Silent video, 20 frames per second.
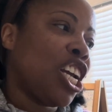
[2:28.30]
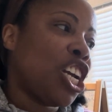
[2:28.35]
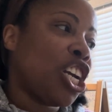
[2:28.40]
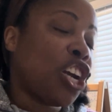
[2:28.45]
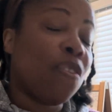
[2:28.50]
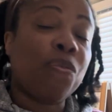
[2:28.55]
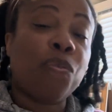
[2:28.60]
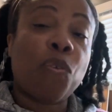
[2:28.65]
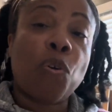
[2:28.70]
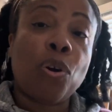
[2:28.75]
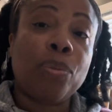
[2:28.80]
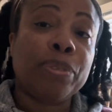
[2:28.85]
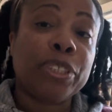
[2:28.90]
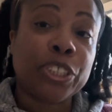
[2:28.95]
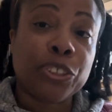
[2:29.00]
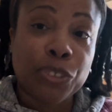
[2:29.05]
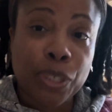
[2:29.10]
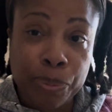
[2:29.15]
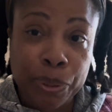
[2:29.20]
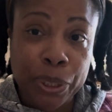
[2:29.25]
conform to
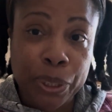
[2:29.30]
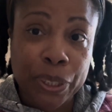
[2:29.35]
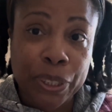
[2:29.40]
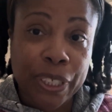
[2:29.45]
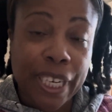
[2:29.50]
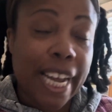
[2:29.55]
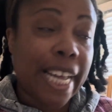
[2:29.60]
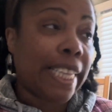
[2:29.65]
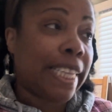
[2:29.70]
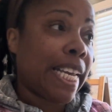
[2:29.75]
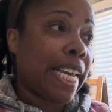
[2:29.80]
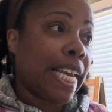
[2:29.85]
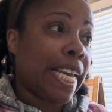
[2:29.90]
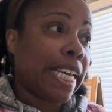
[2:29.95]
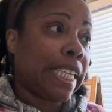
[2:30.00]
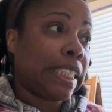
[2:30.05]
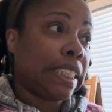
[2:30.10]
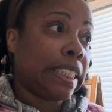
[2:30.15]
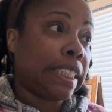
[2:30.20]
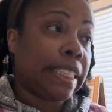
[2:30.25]
scripture and
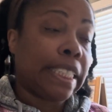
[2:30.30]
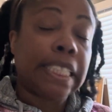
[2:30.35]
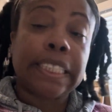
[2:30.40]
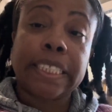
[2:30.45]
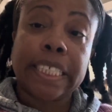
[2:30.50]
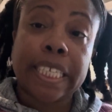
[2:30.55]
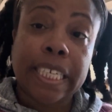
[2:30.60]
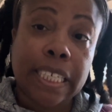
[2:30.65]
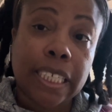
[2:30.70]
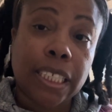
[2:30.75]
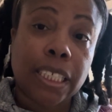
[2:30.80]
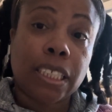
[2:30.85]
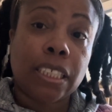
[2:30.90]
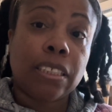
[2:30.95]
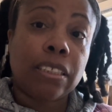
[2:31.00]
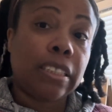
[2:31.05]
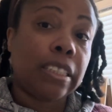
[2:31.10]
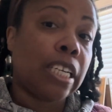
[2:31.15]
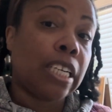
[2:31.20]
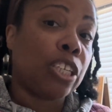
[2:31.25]
then teaching,
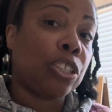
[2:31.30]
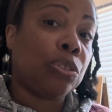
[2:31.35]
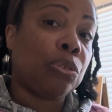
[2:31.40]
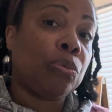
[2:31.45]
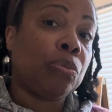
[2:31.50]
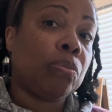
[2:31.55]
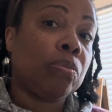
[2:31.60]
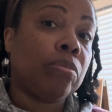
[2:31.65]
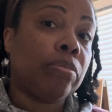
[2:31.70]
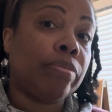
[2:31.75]
you know,